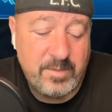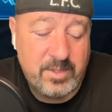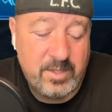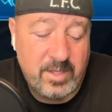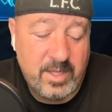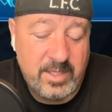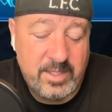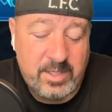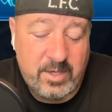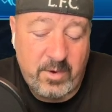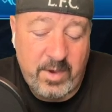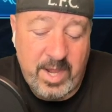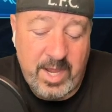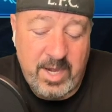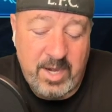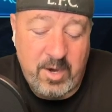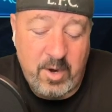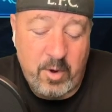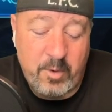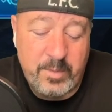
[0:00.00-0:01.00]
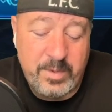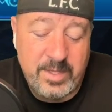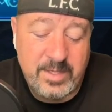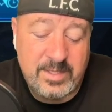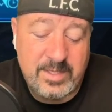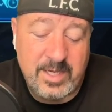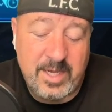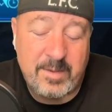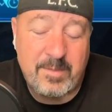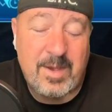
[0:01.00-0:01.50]
So let's go ahead and open
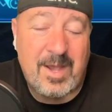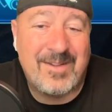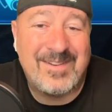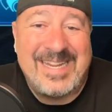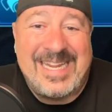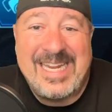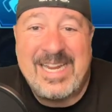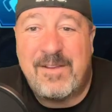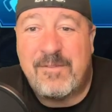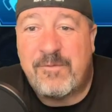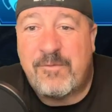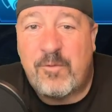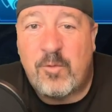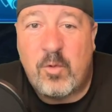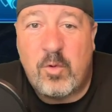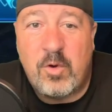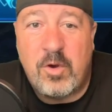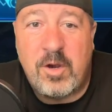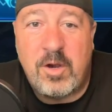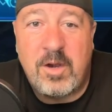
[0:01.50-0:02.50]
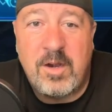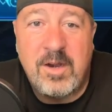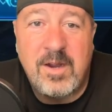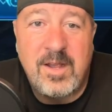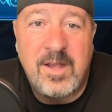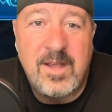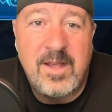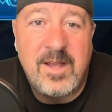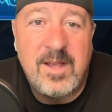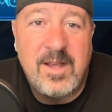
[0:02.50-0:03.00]
this up. I'll need it for
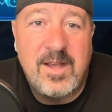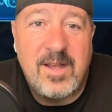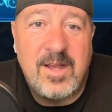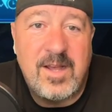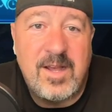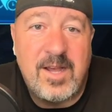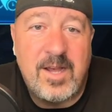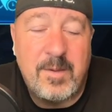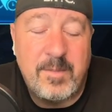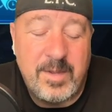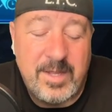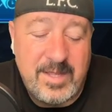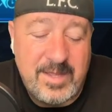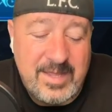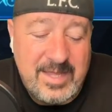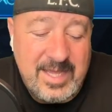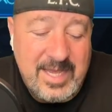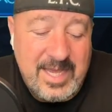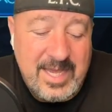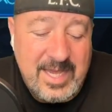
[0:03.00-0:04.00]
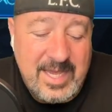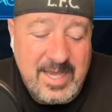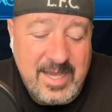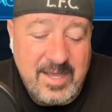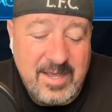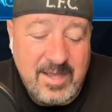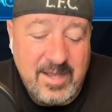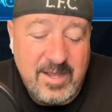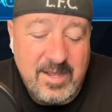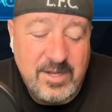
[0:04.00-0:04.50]

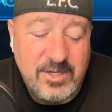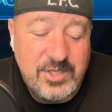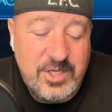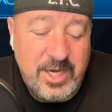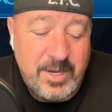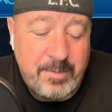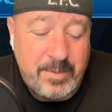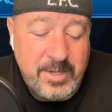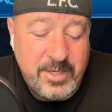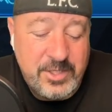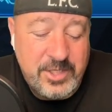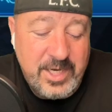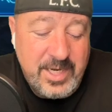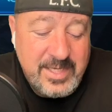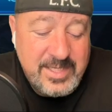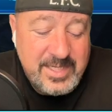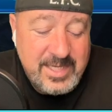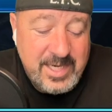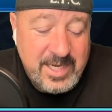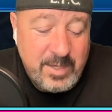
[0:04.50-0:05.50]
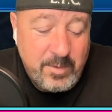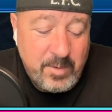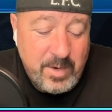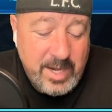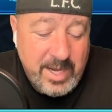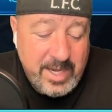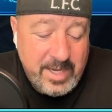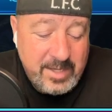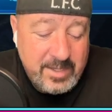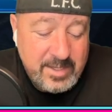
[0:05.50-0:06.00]
the Champion Chase
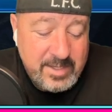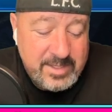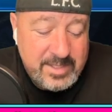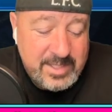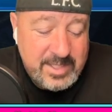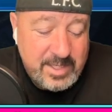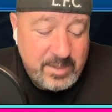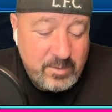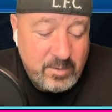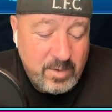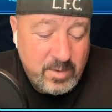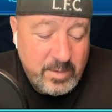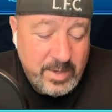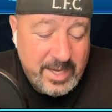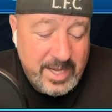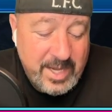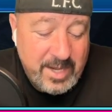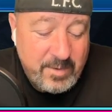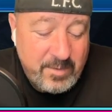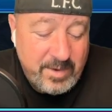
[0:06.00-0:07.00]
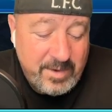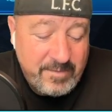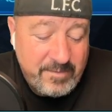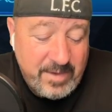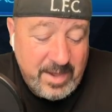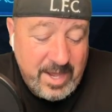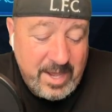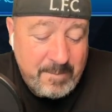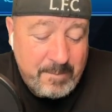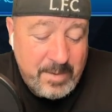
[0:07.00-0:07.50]
anyway. Let's see, what do we get? We have
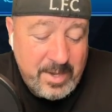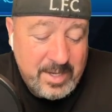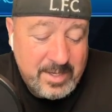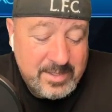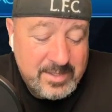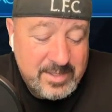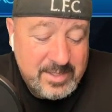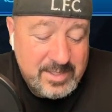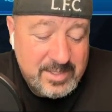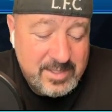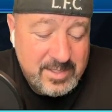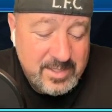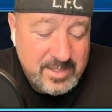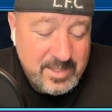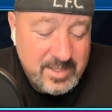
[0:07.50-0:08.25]
epics.